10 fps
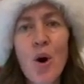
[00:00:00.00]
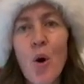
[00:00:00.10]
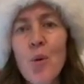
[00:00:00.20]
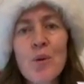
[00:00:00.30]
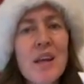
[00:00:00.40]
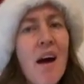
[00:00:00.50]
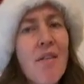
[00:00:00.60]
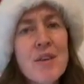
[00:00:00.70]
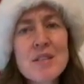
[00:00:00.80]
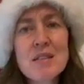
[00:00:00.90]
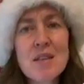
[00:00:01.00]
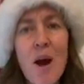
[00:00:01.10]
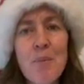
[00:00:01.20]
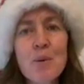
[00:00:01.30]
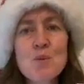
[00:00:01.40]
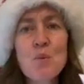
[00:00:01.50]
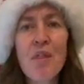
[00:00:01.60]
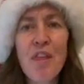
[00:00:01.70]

All the other disciples were